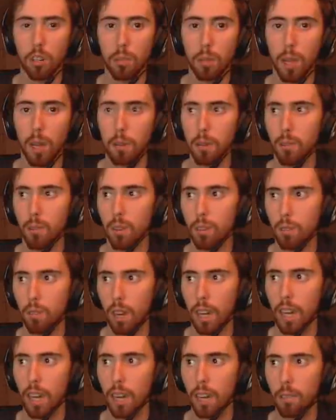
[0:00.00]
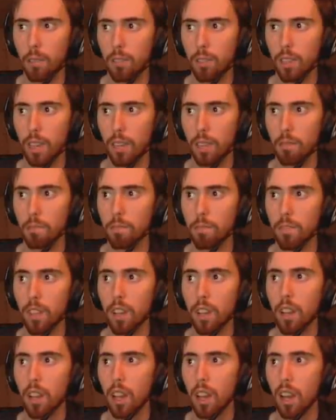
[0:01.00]
bombing run right after that,
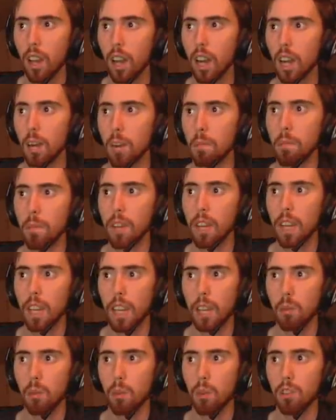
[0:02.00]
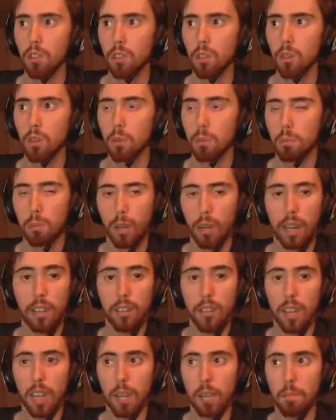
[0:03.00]
he will do prey
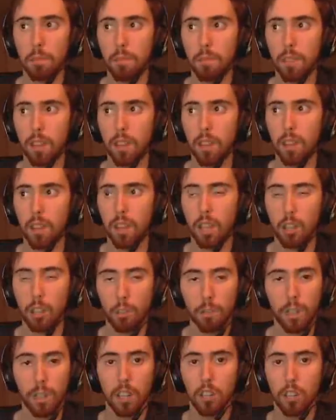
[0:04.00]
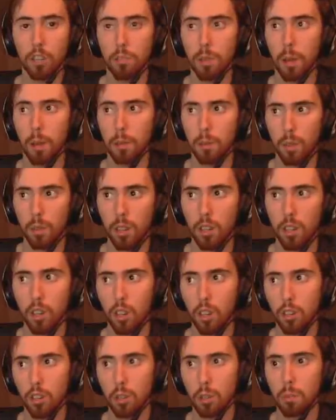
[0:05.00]
time. He'll finish his bombing run,
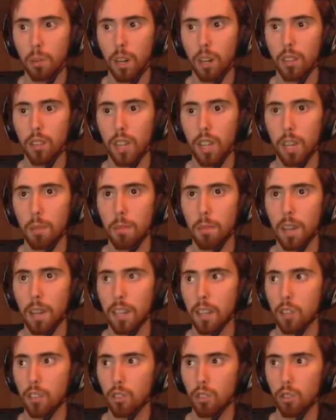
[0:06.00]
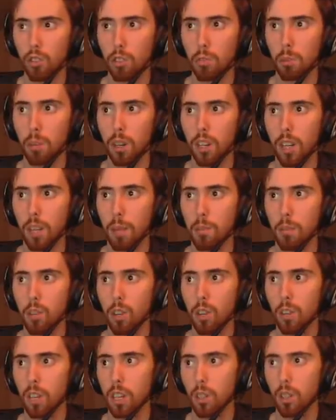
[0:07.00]
do prey time, and then as soon as prey time is
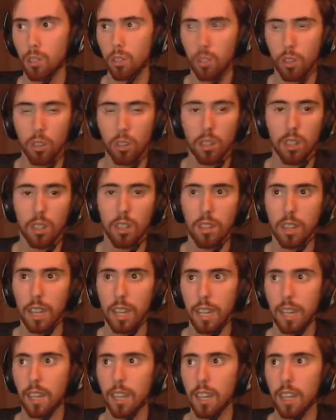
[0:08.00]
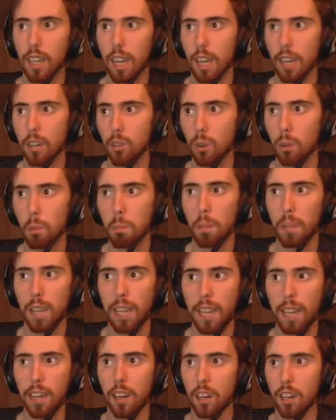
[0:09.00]
over, he'll turn to the tank and do a big
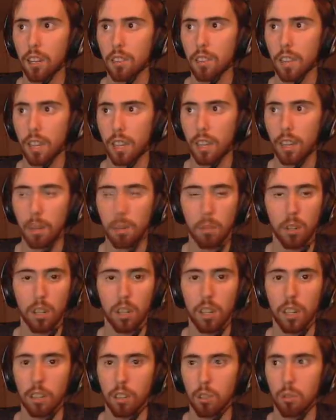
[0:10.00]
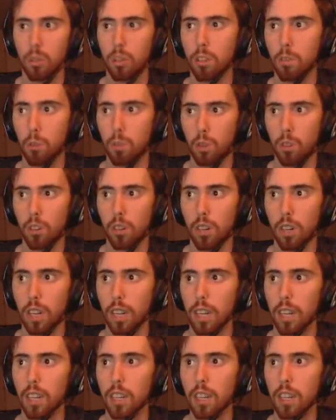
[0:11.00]
hit on the tank. I'm talking like
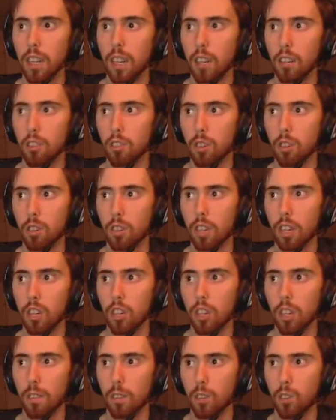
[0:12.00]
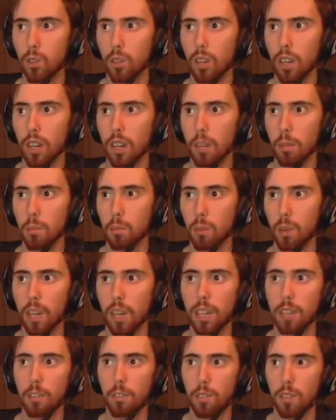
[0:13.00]
300-400k, and so your tank should have a cooldown up
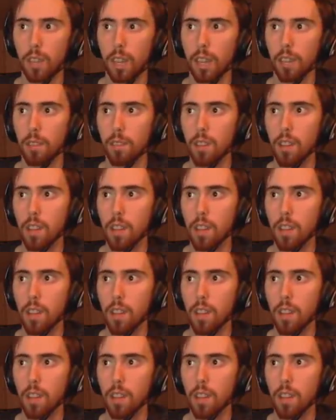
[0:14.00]
ready for that.